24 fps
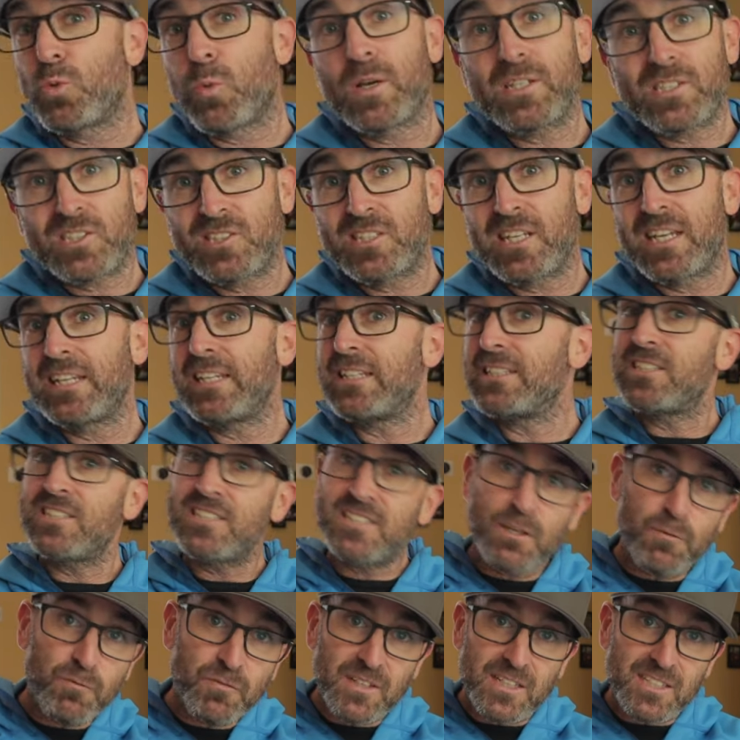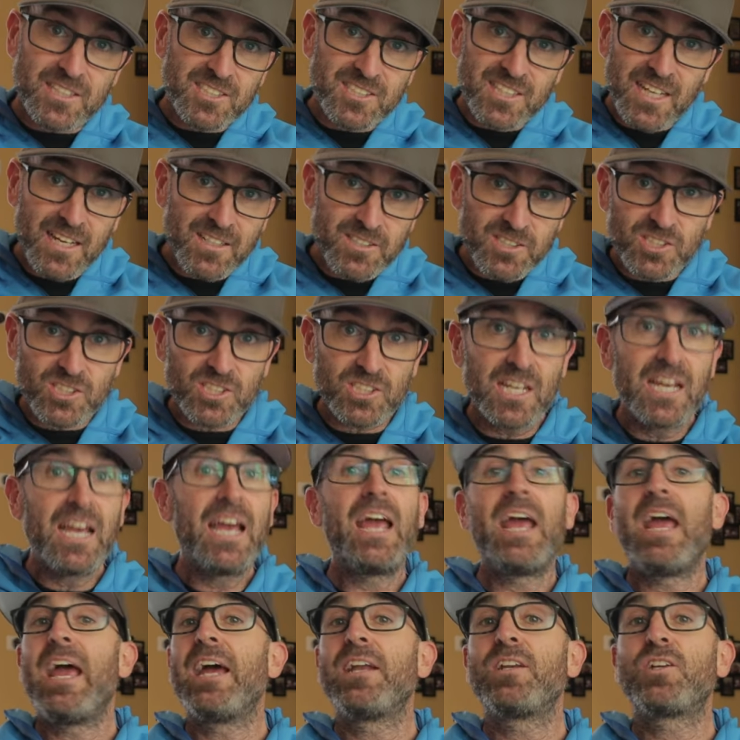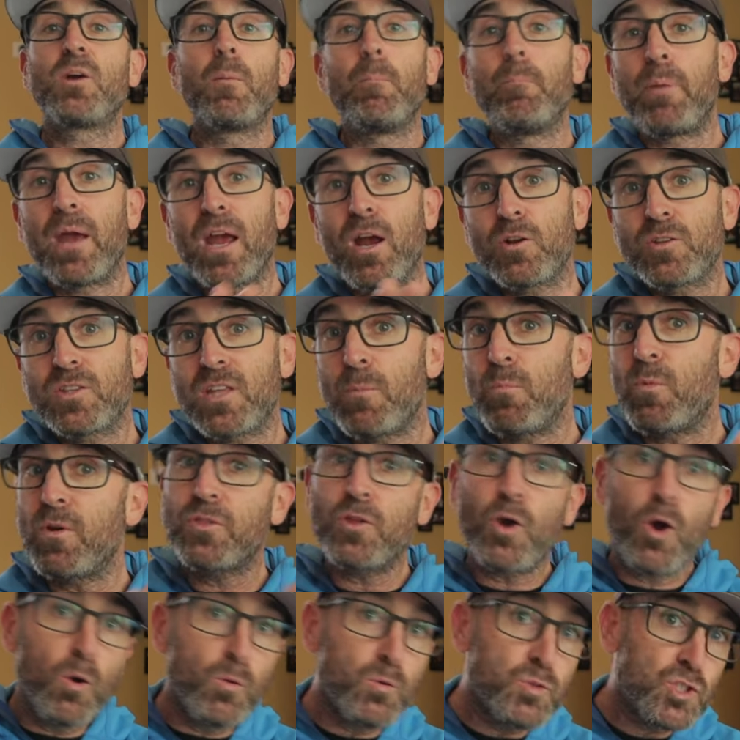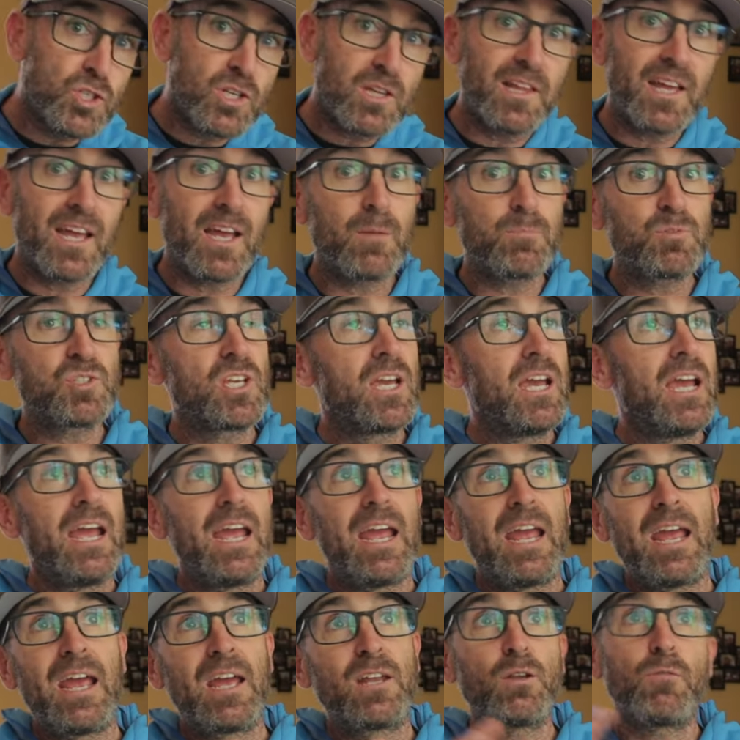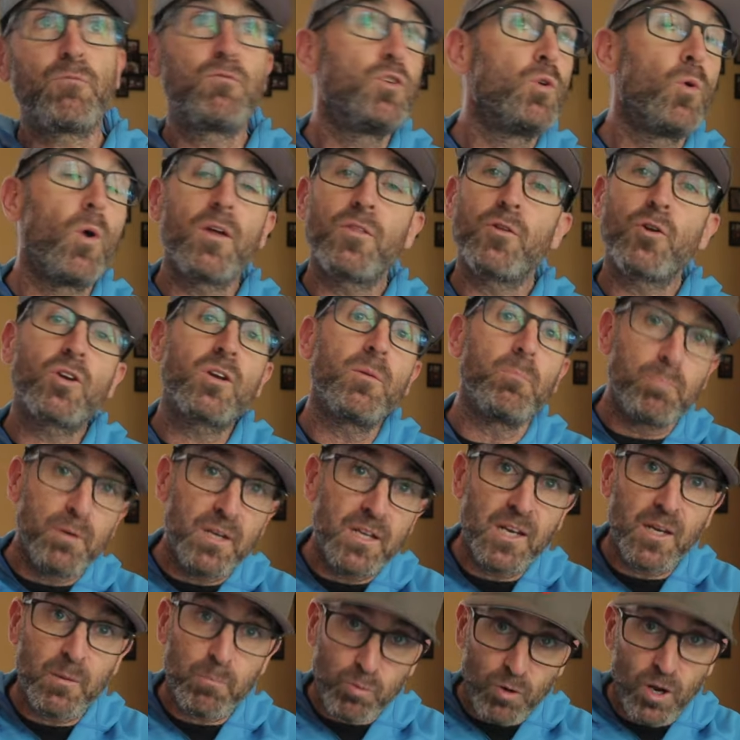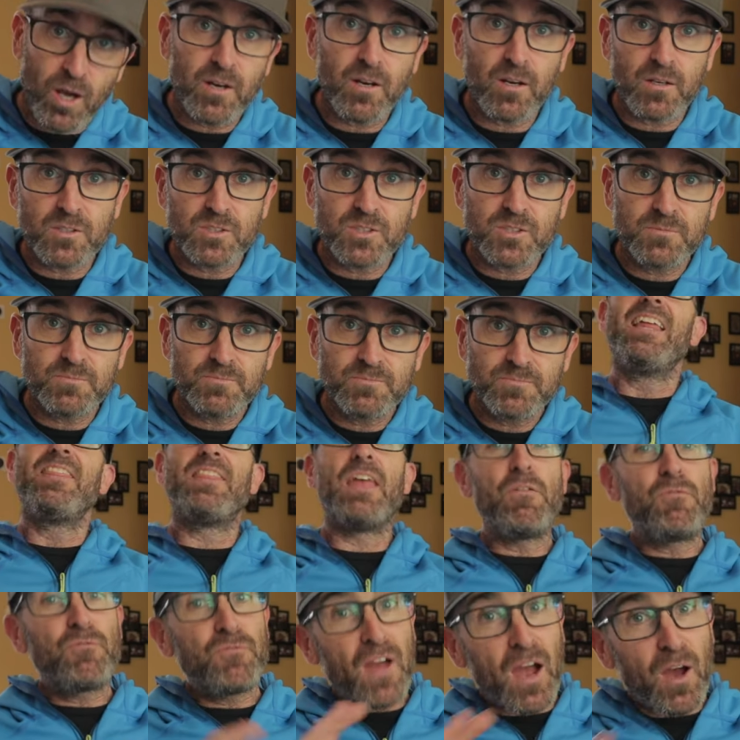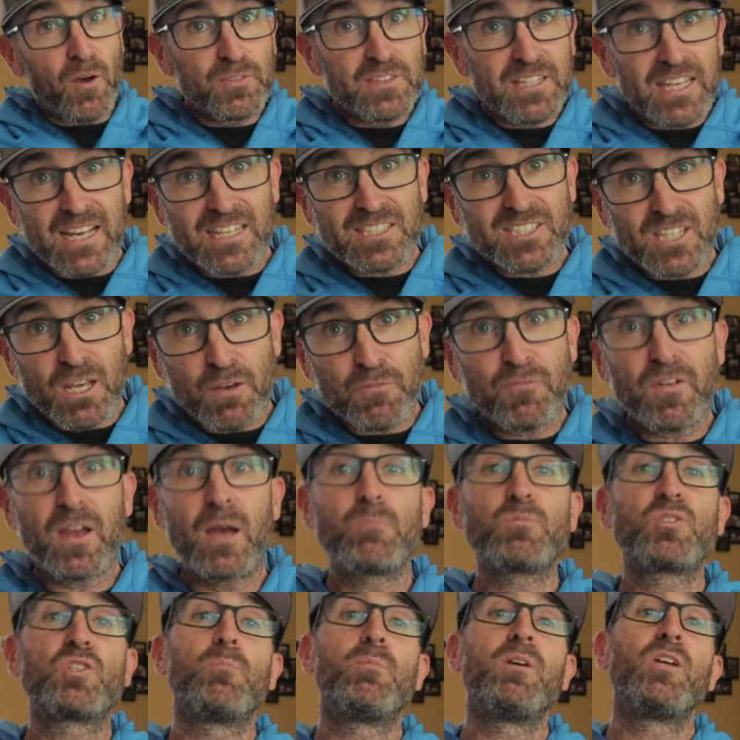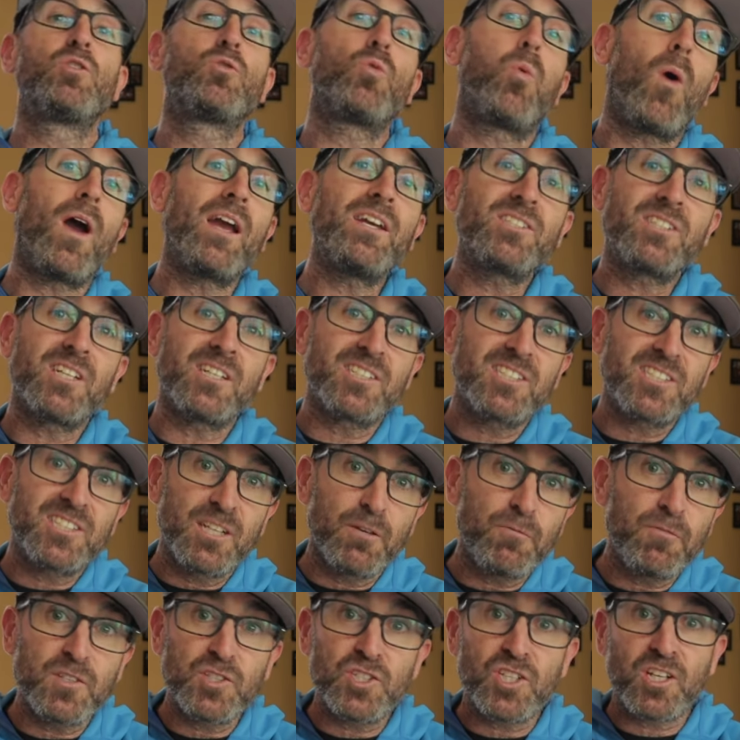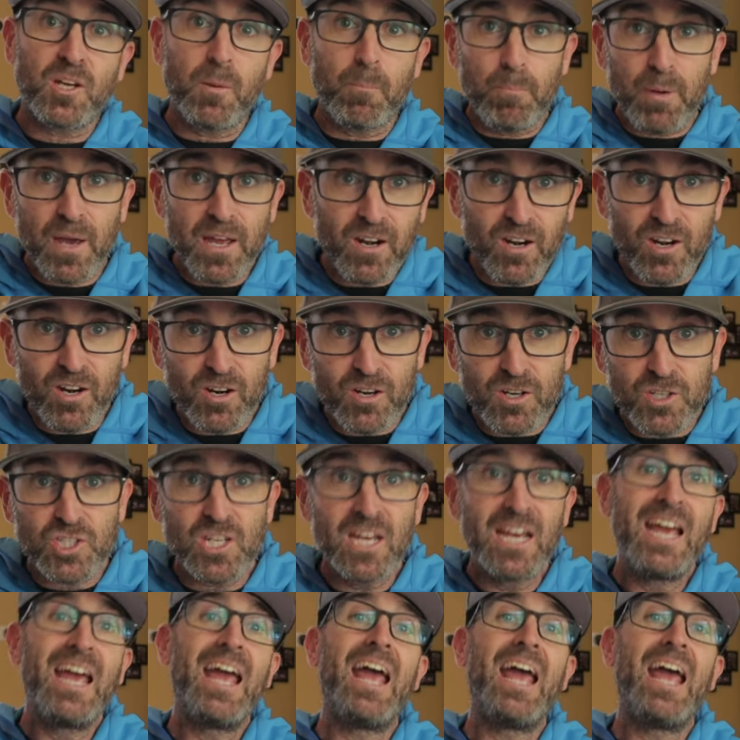twisting, and stiffness tests and compared them with hose clamps and a few other competing products. They found the SFMs to be twice as stiff as the competitors